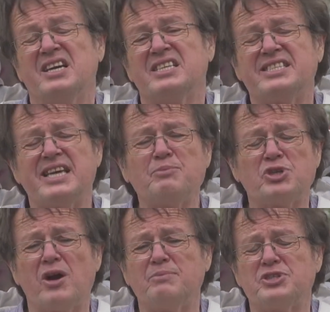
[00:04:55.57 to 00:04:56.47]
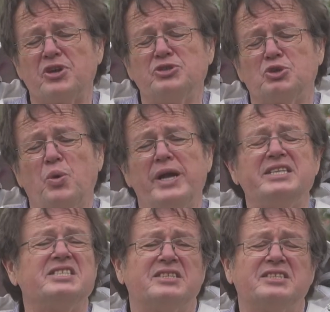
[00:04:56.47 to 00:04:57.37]
Sometimes those
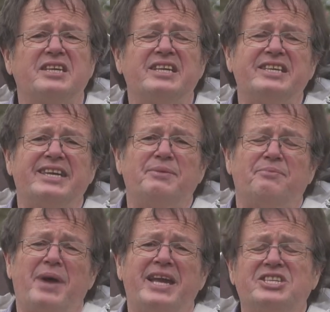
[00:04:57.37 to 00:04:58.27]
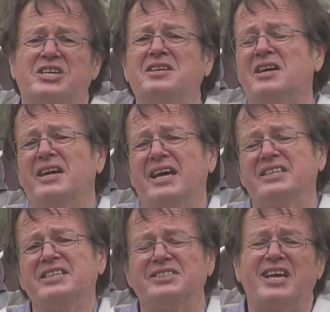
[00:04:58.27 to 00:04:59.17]
queens didn't get mated and
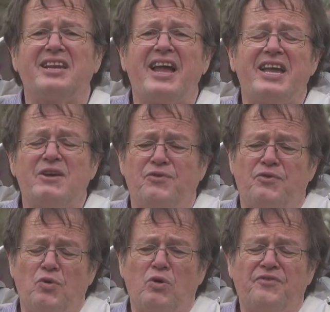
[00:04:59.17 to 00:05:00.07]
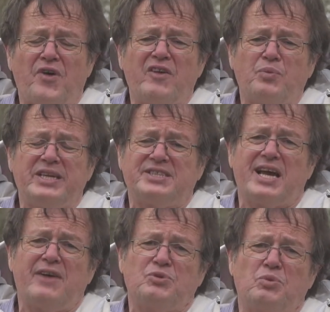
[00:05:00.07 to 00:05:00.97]
didn't start laying for 4 or 5 weeks
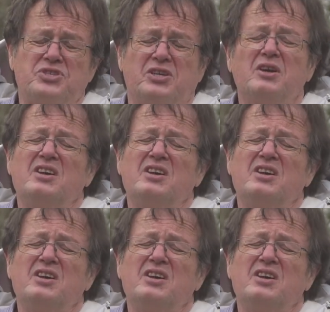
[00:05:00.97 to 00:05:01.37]
afterwards.